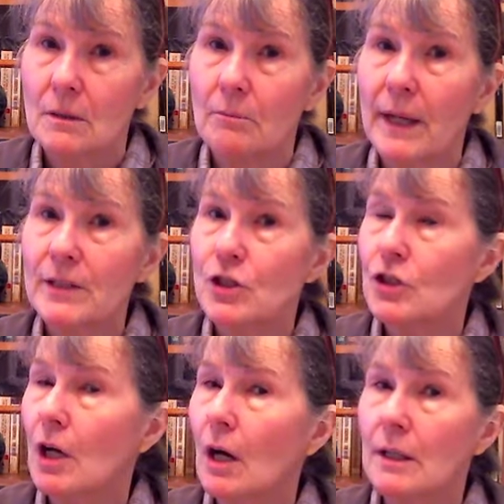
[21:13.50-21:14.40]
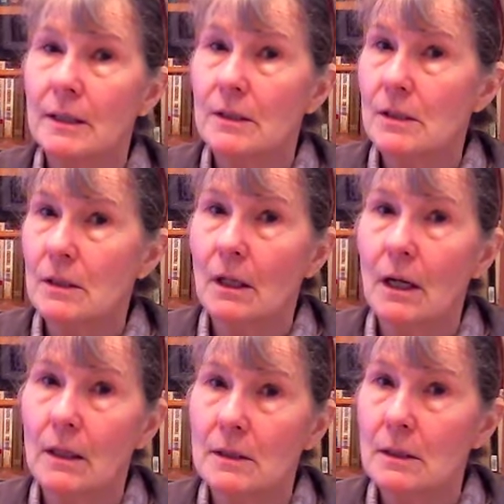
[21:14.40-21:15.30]
Much talking to
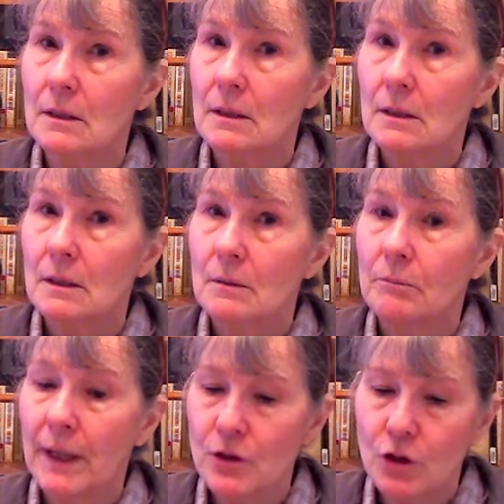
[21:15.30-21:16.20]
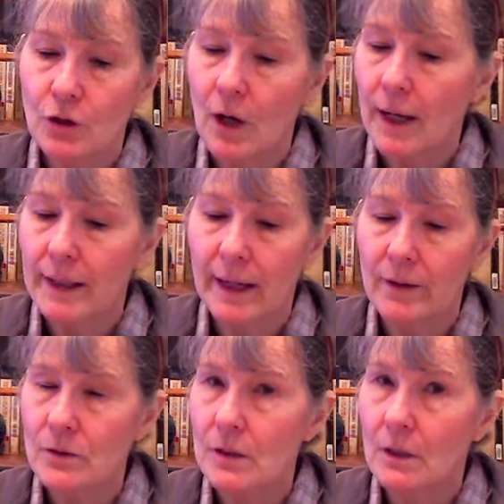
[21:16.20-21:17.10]
God, much crying
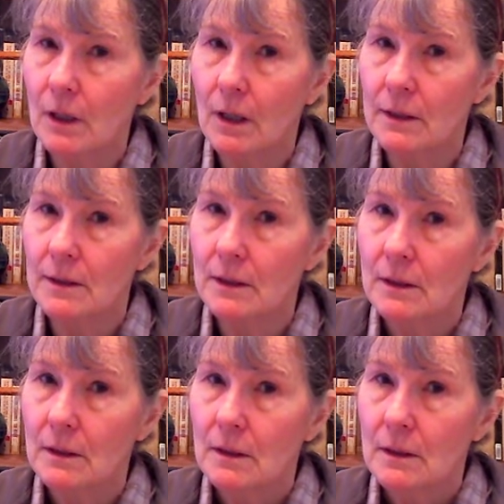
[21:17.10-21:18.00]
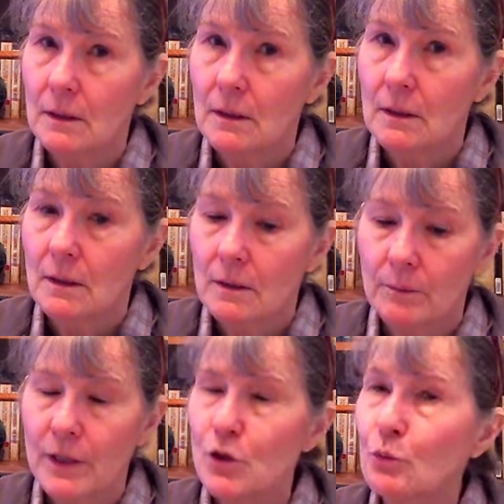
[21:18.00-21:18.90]
out to God,
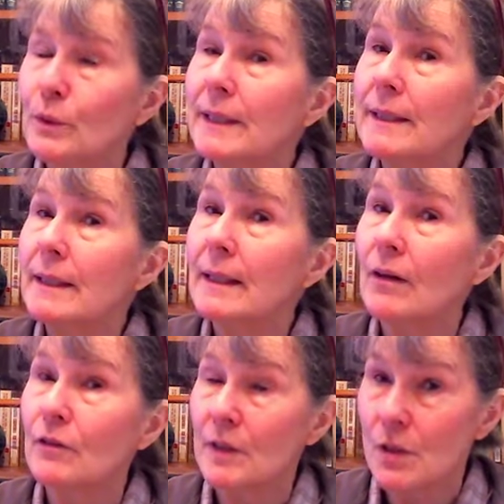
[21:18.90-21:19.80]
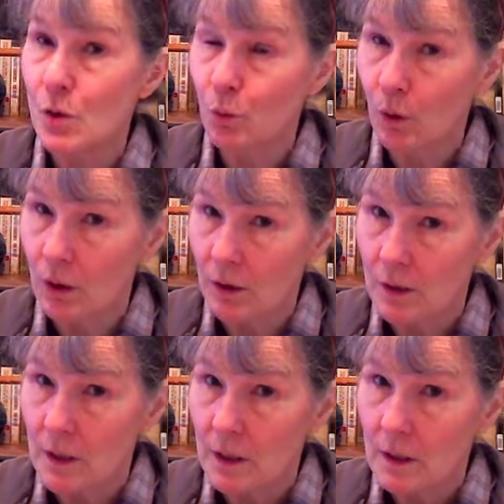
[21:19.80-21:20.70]
much reading of His
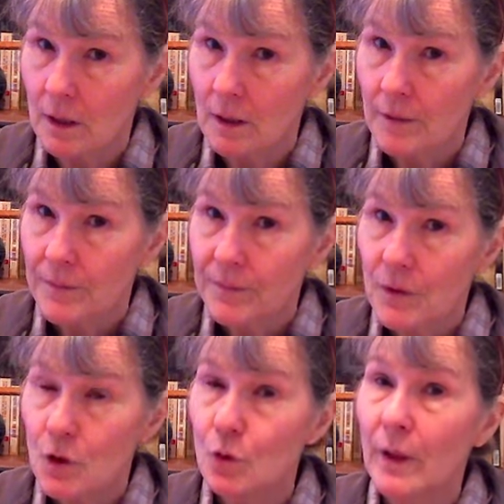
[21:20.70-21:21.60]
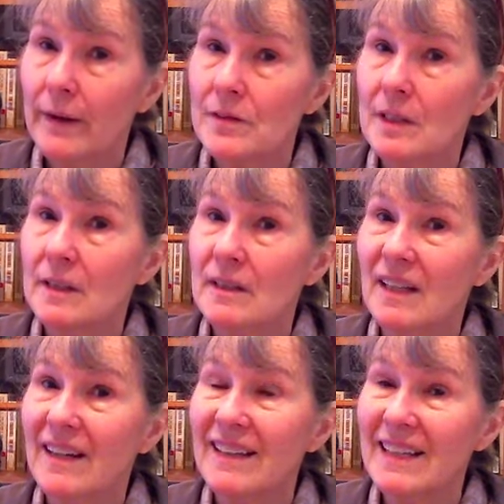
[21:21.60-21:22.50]
Word. You have to get
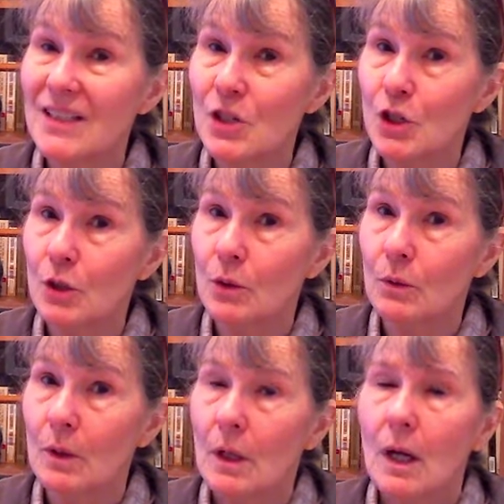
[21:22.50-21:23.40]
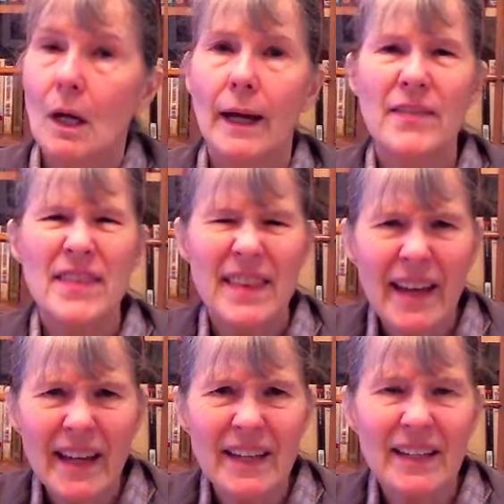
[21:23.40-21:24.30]
that into you. And
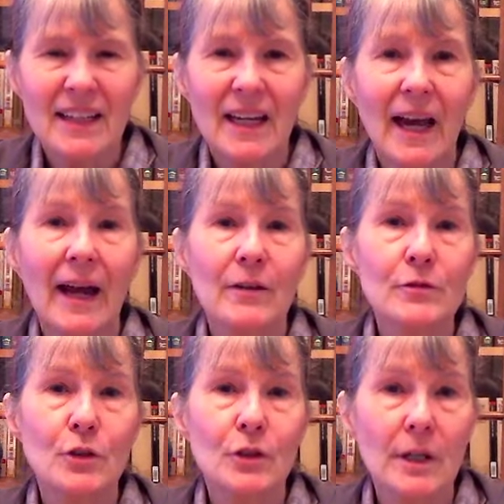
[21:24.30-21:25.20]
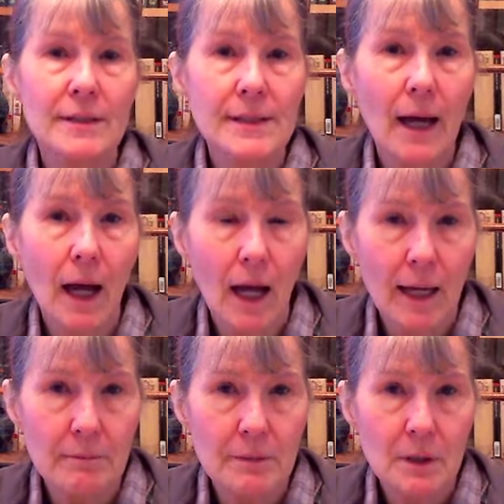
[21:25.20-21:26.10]
then, after a
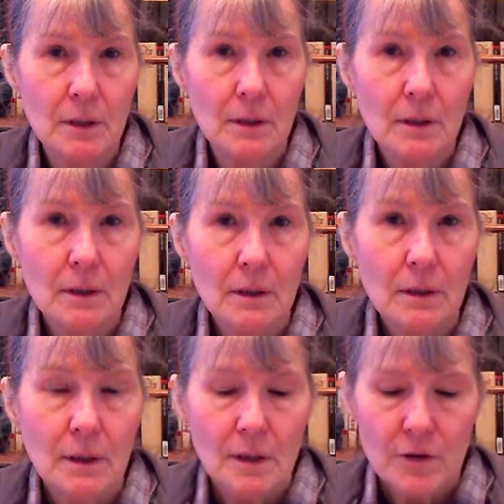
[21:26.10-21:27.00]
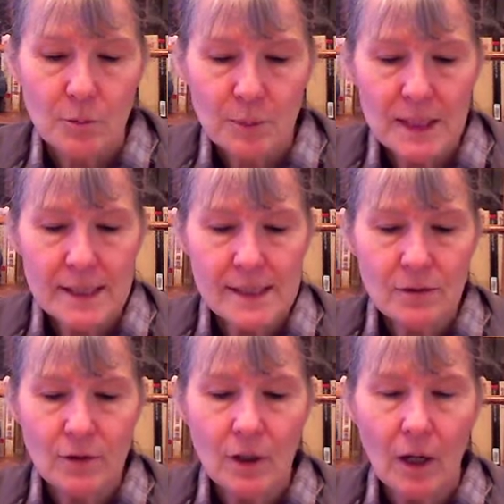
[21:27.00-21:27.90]
time, the peace
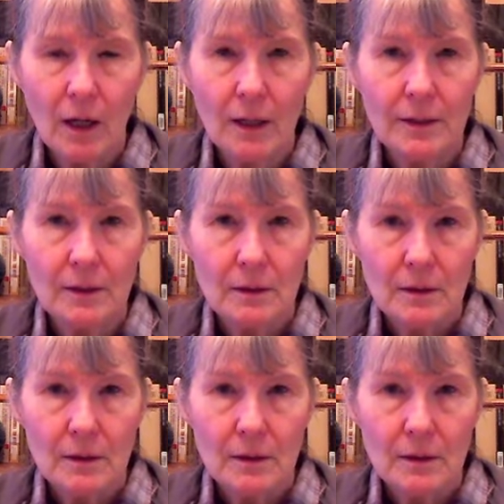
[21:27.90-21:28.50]
of God